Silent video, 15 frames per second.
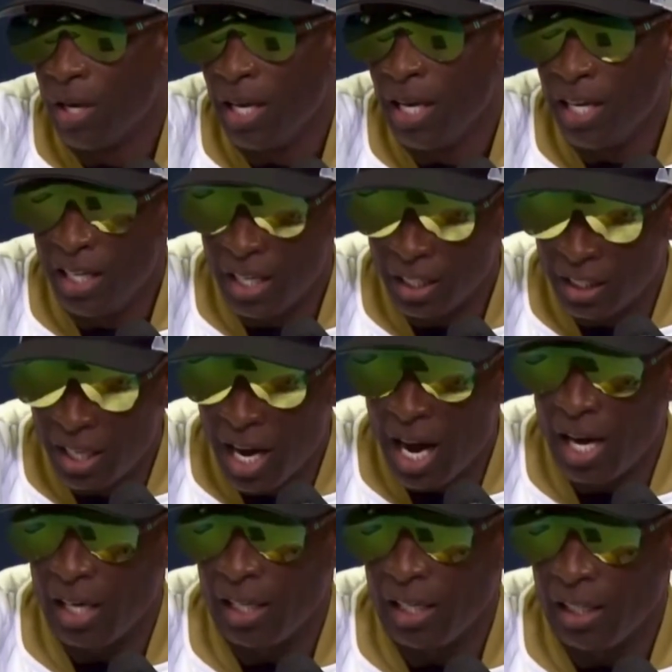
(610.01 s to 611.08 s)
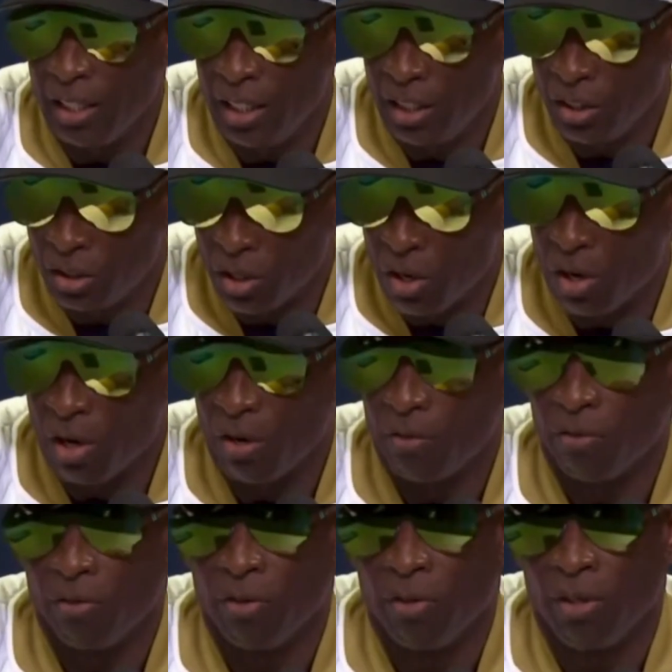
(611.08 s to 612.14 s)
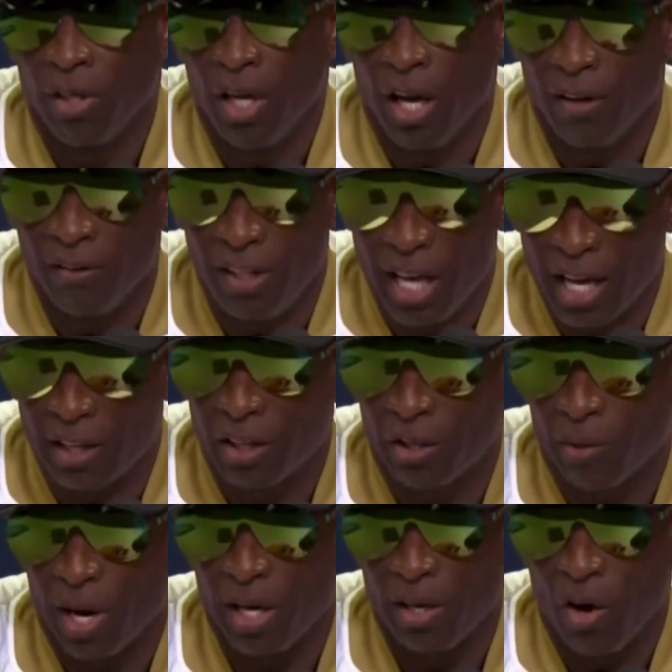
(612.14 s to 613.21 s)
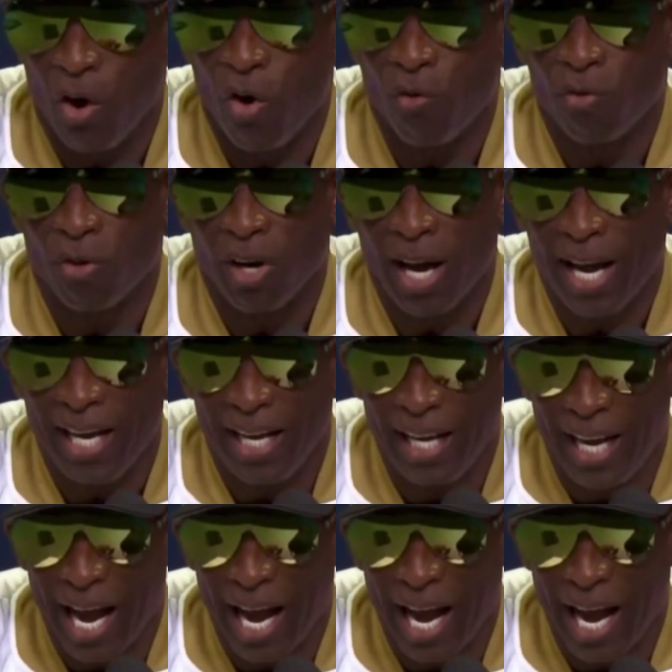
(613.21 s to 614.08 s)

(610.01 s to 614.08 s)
He does not deserve a death threat over a